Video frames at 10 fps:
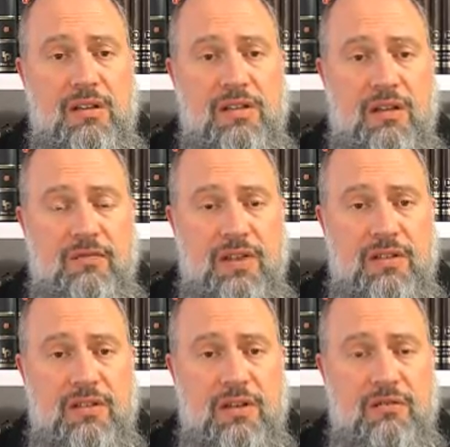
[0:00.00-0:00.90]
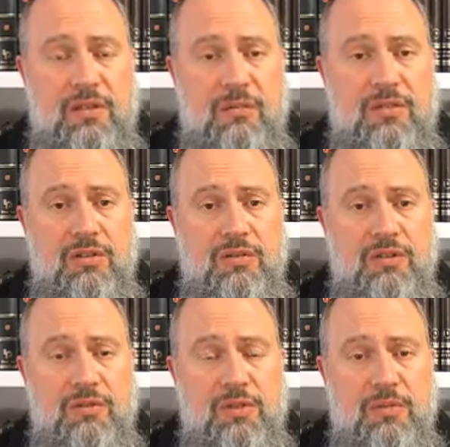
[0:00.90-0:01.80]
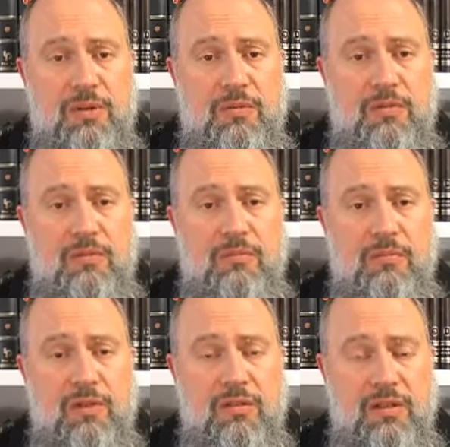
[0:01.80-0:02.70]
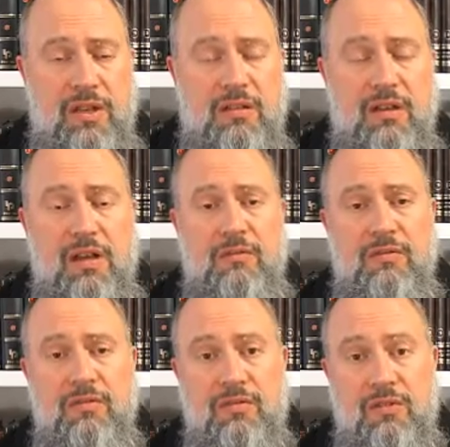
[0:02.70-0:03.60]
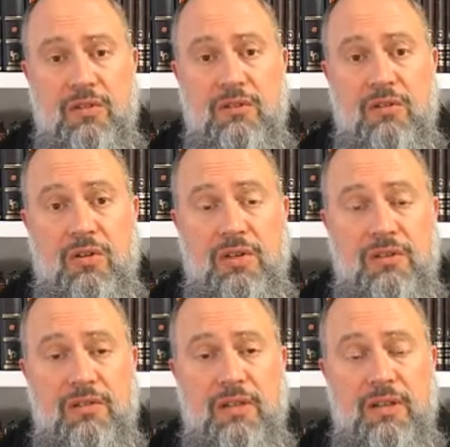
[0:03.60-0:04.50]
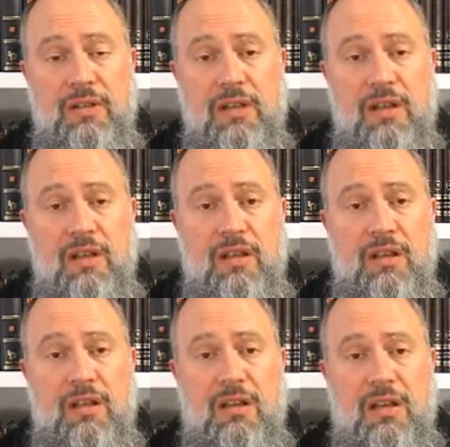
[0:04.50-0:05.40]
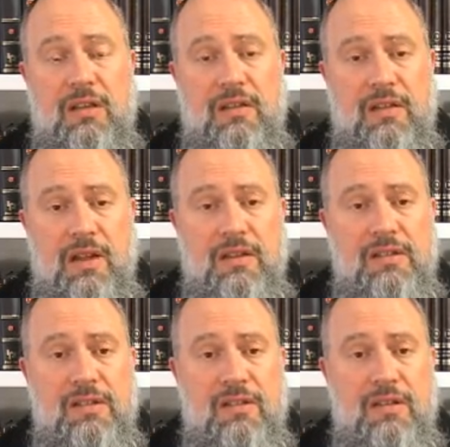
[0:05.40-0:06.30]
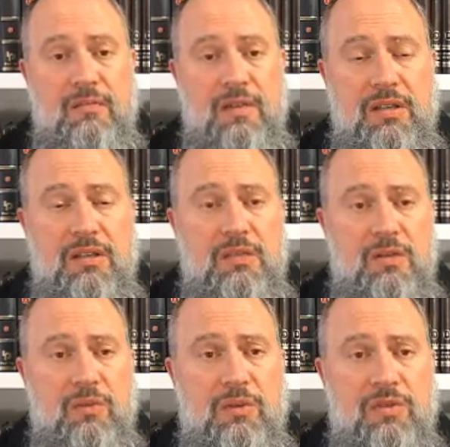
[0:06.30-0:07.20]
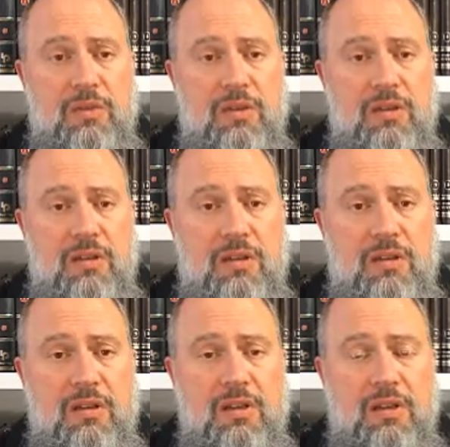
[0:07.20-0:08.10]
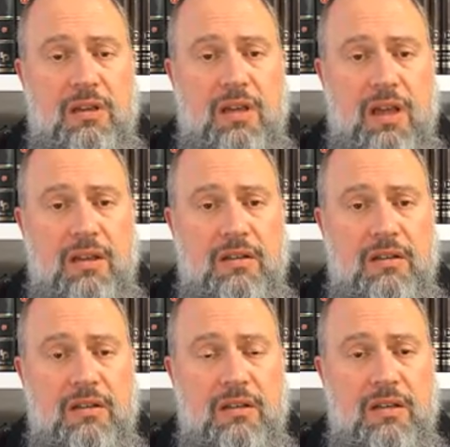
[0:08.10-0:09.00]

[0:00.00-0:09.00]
salvation and redemption of the Jewish people, both at that time and for all history. And that is the basis on which we can